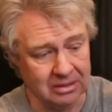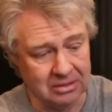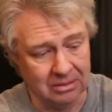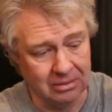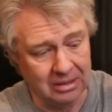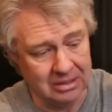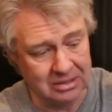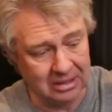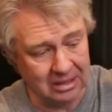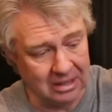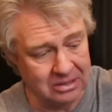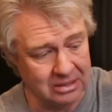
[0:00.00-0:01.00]
So
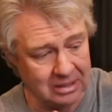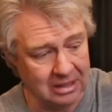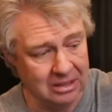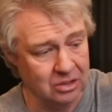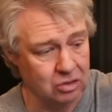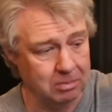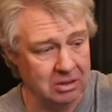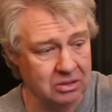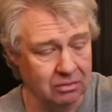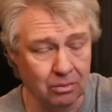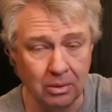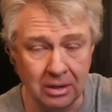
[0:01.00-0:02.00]
it's an
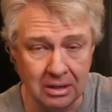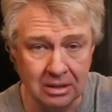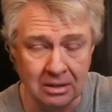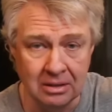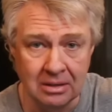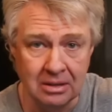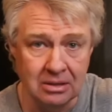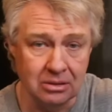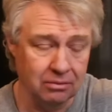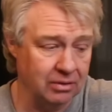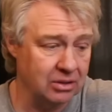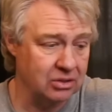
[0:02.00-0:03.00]
inexpensive way to
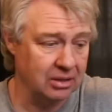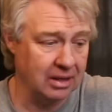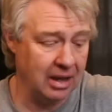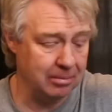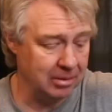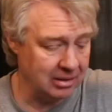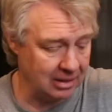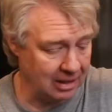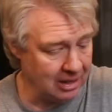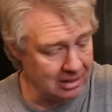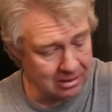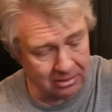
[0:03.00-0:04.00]
finish the cabinet,
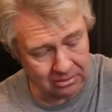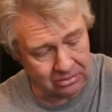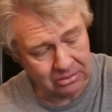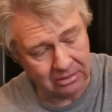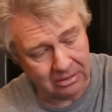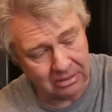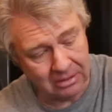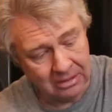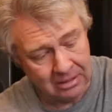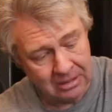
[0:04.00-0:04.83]
and it looks good.